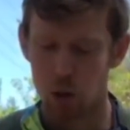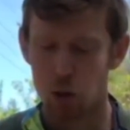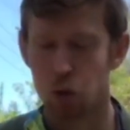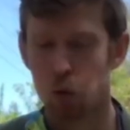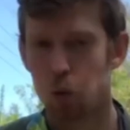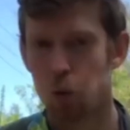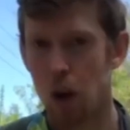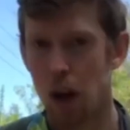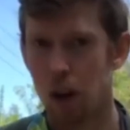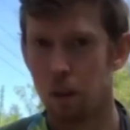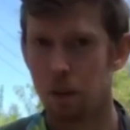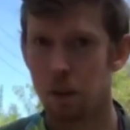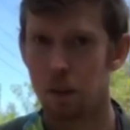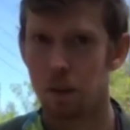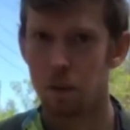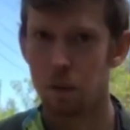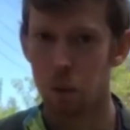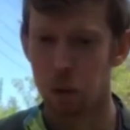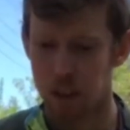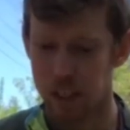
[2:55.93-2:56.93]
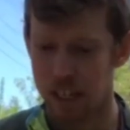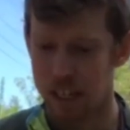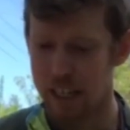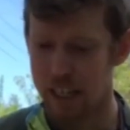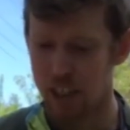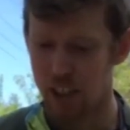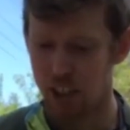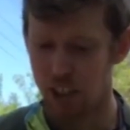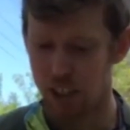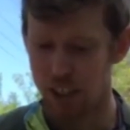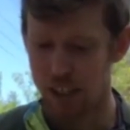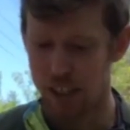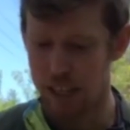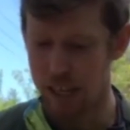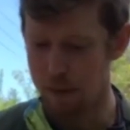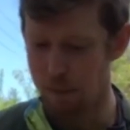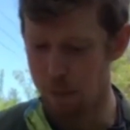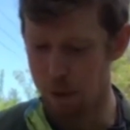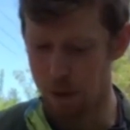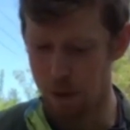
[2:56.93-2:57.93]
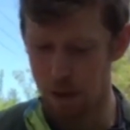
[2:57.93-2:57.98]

12 to 14 inches deep,